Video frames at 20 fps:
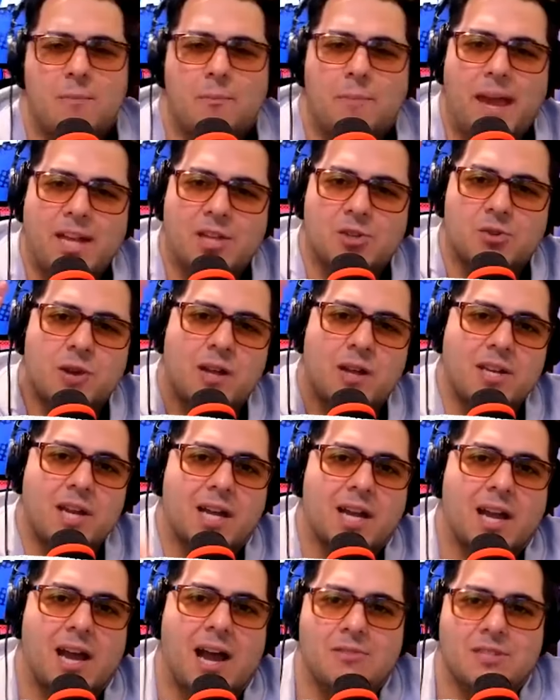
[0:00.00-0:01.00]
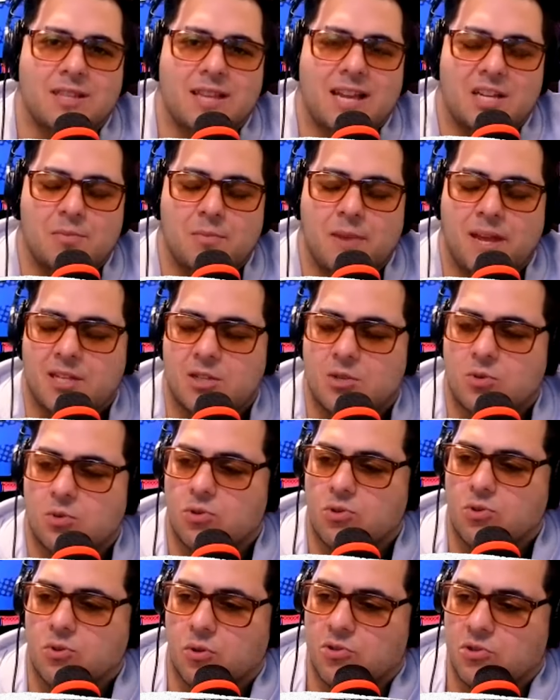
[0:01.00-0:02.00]
right, patreon.com slash
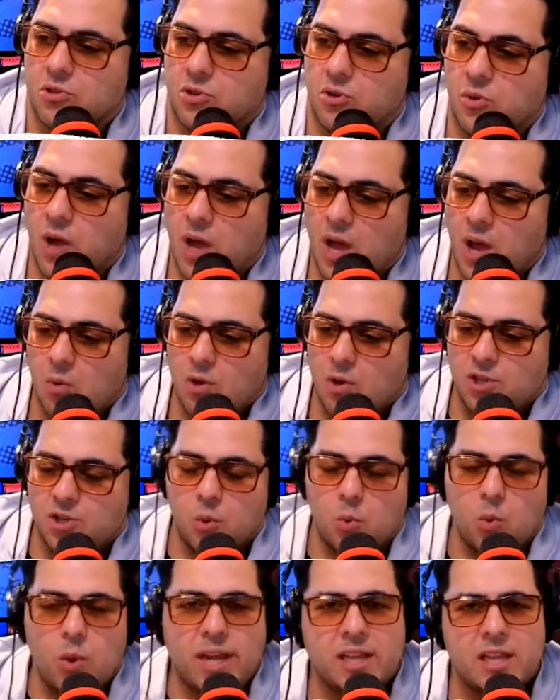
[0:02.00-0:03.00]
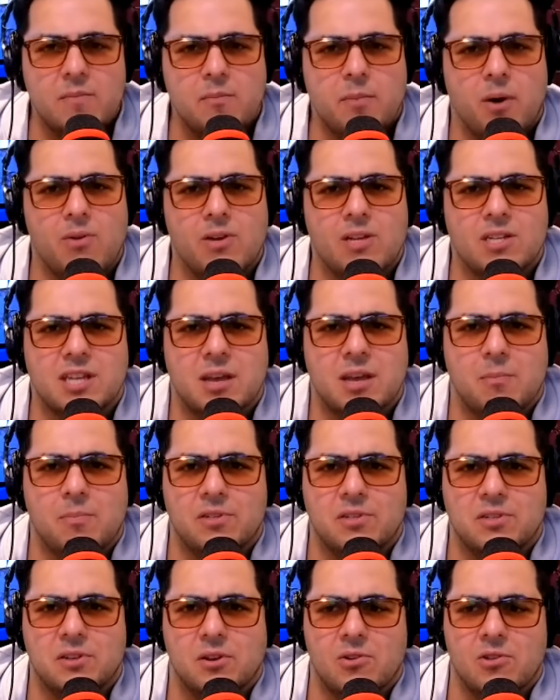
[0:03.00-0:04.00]
manschool202. We do weekly bonus
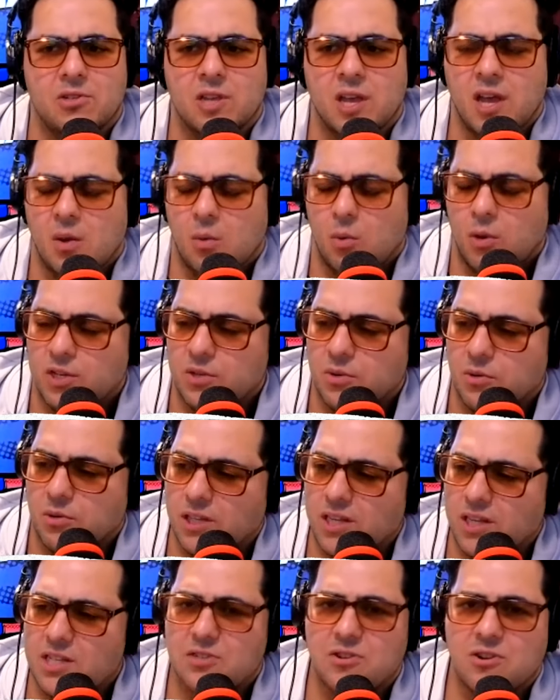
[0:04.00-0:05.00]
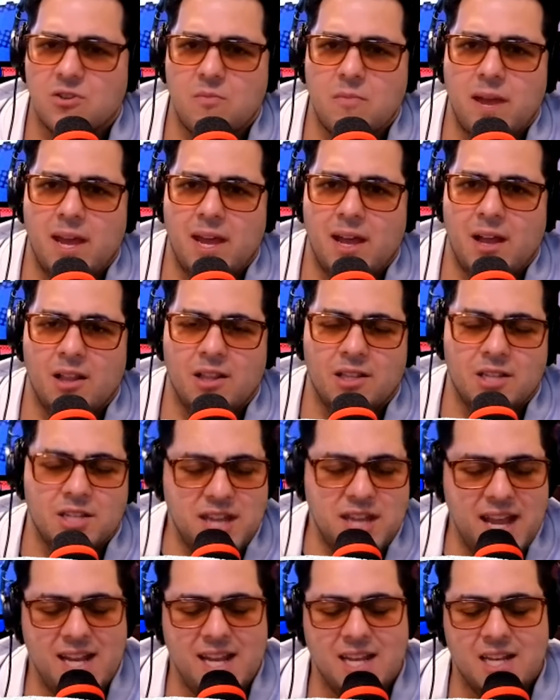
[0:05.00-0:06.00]
episodes, we do listener mail,
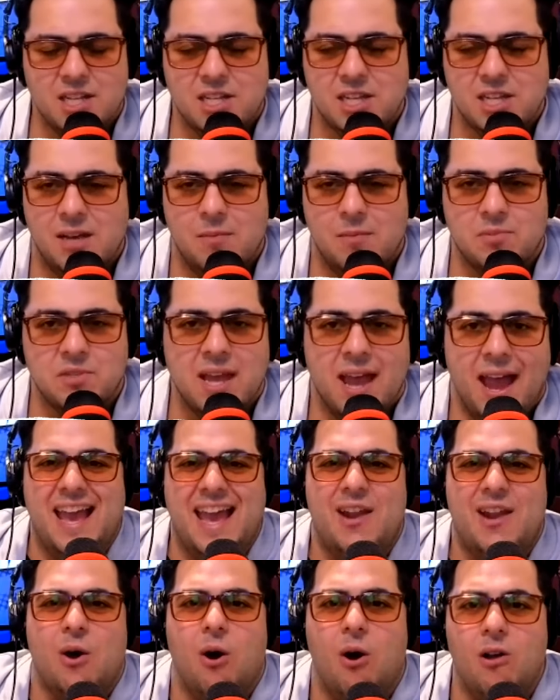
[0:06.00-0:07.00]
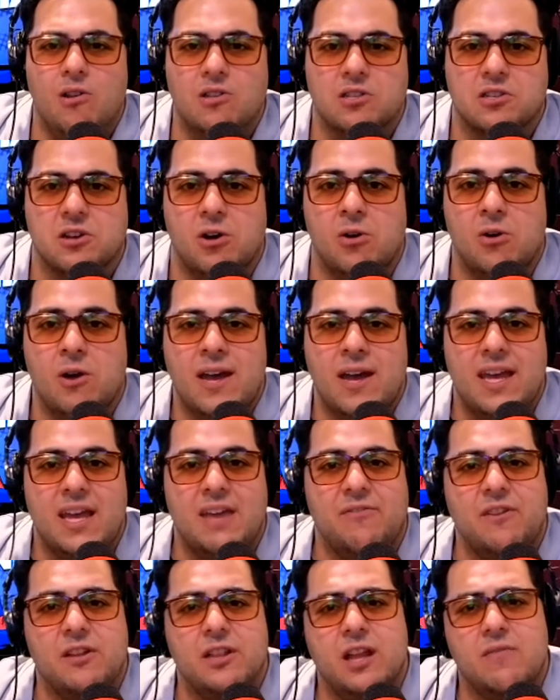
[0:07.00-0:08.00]
dating tips, and also,
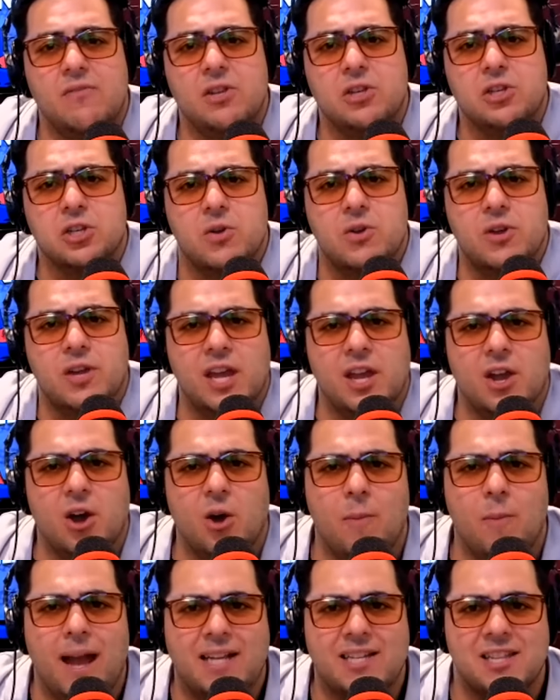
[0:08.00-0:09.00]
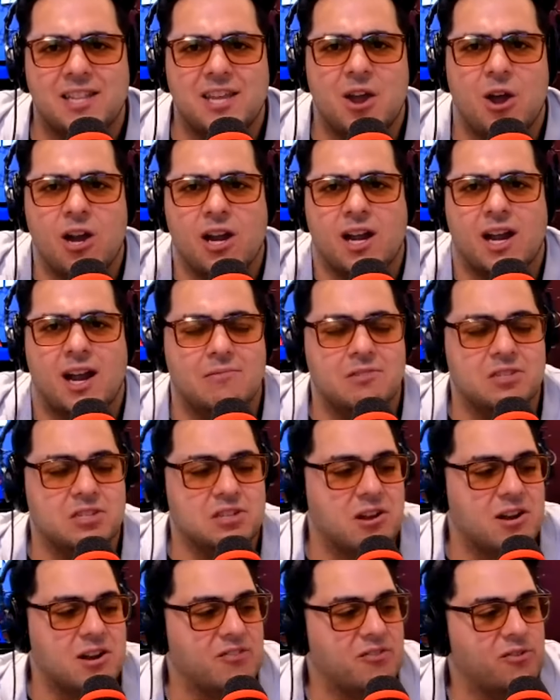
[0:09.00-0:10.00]
if you love the show, you can go back to the archive
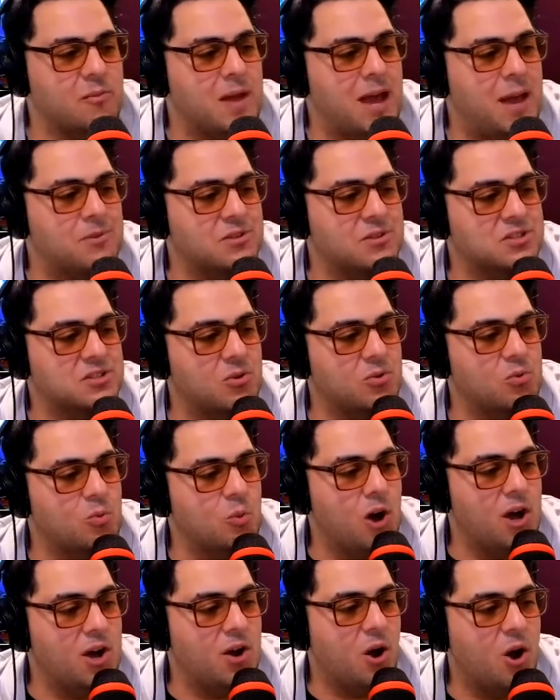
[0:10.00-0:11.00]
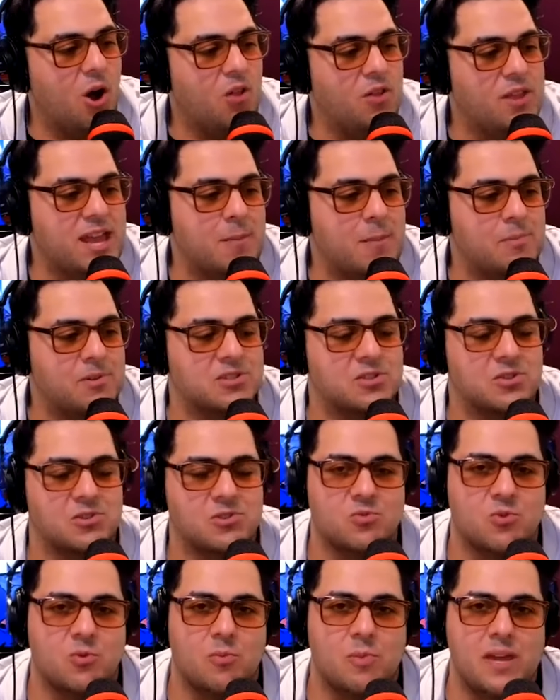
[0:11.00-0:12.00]
starting from episode one. All the
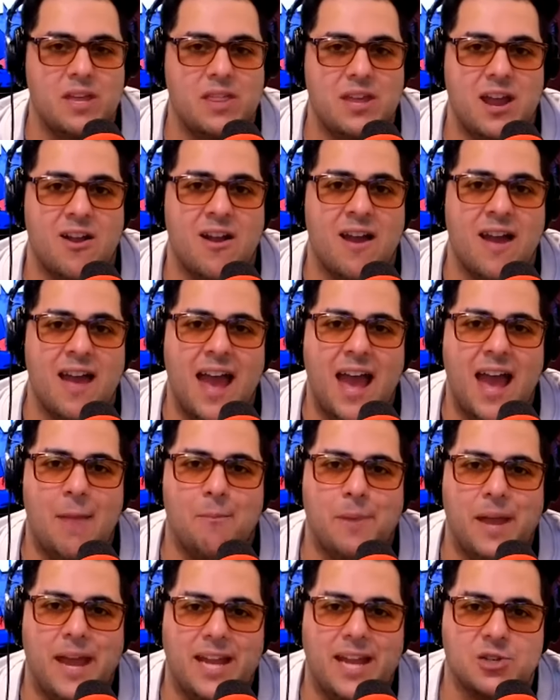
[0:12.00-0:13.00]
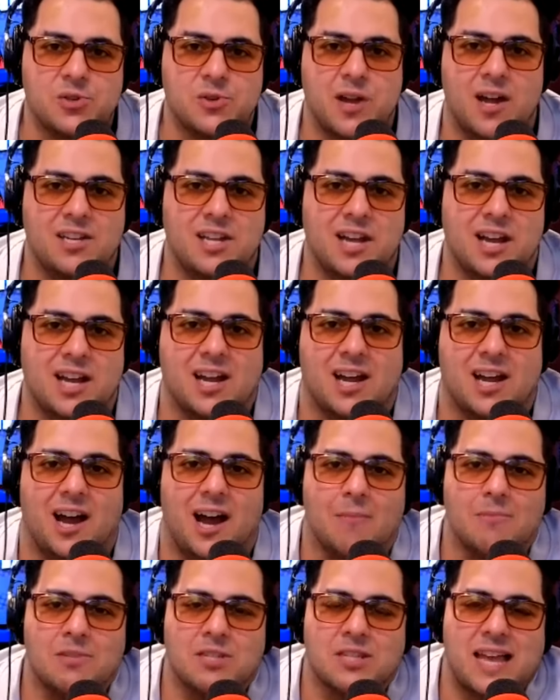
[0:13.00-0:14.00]
episodes will be there at
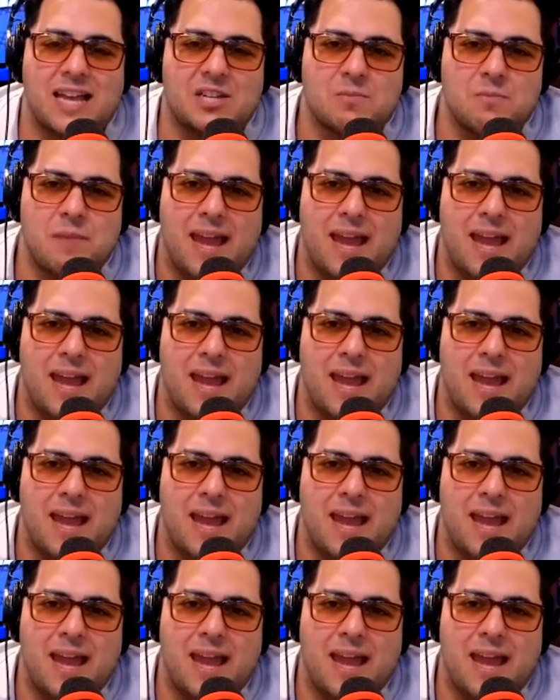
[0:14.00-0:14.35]
patreon.com slash